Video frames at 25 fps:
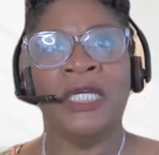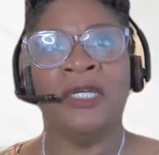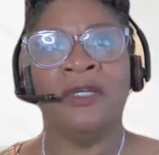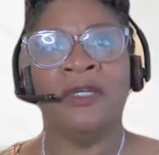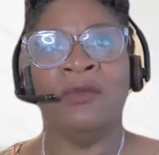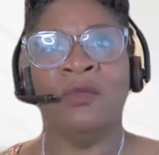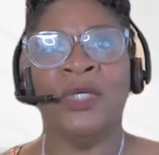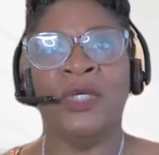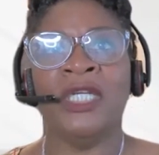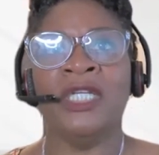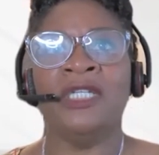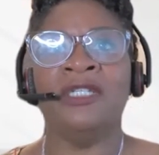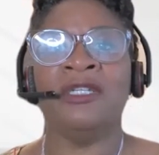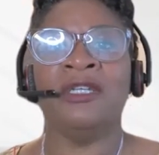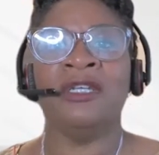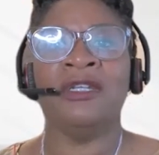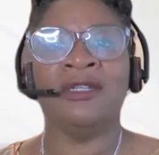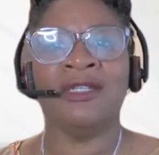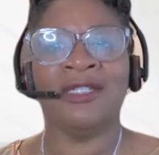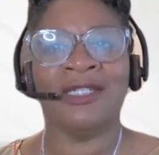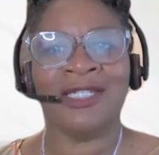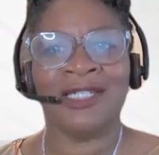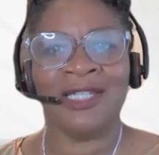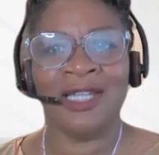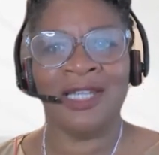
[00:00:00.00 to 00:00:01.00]
we
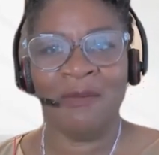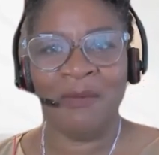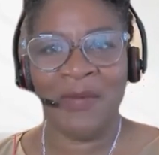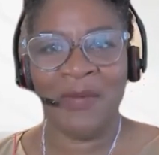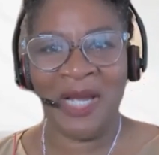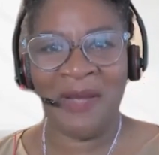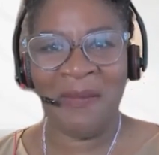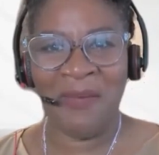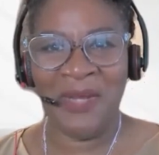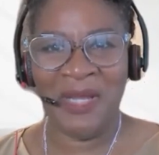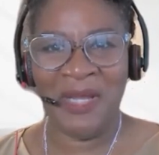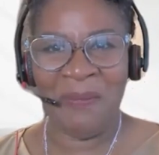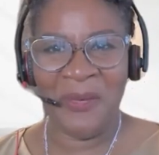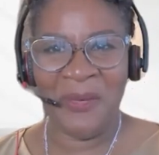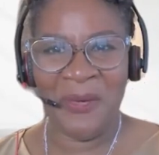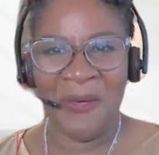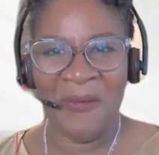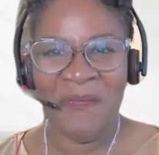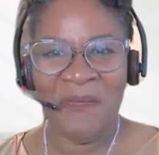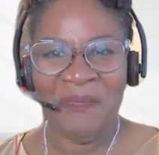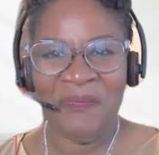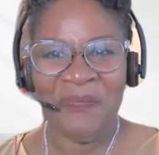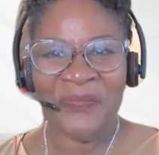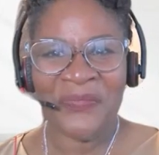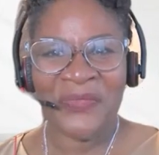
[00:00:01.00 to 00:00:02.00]
tend to sit by
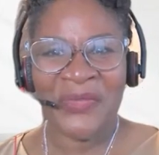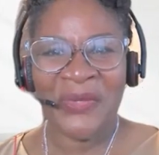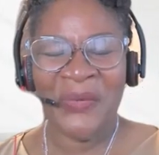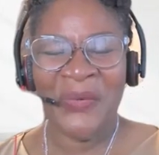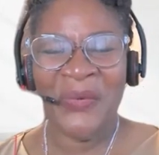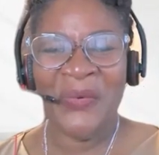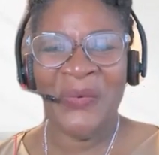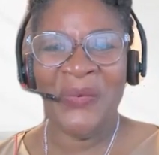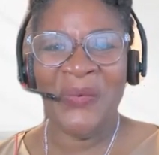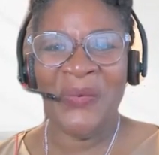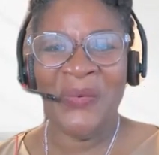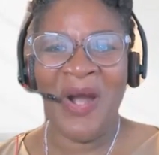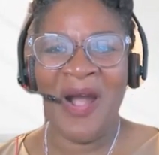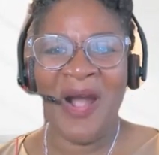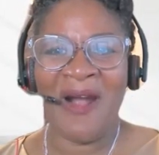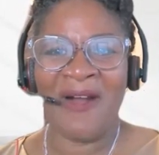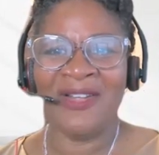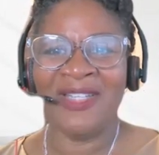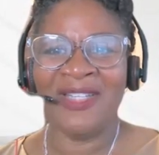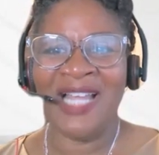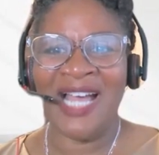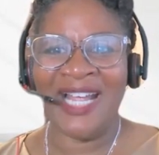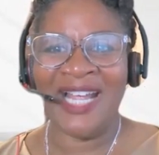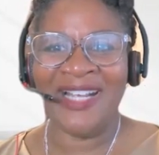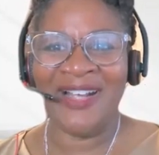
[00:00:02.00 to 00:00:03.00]
people who are
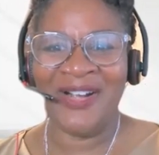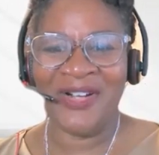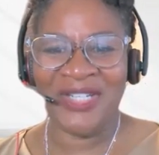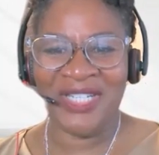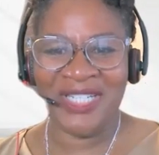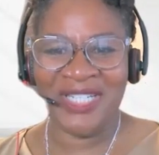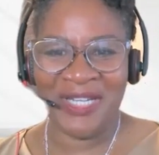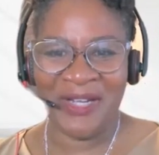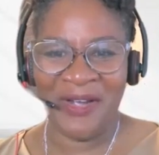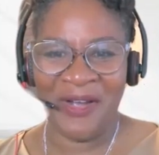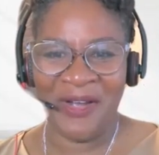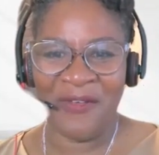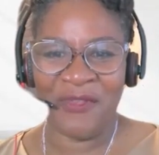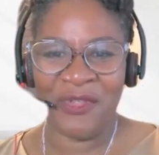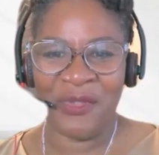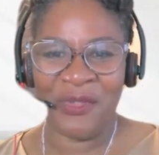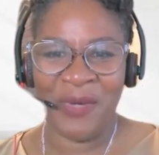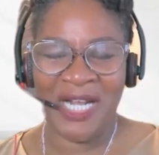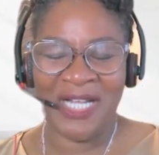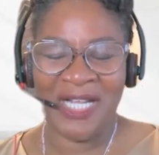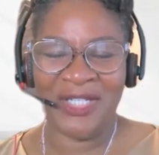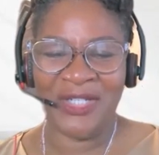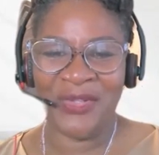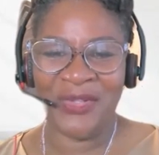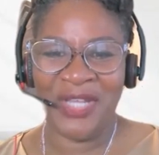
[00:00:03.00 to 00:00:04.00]
like ourselves,
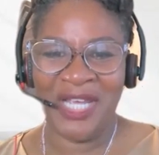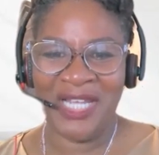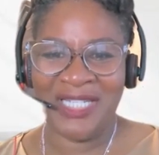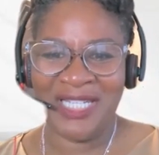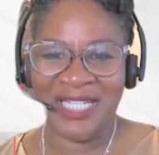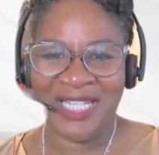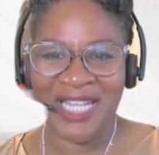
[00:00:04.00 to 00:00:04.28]
right? So that's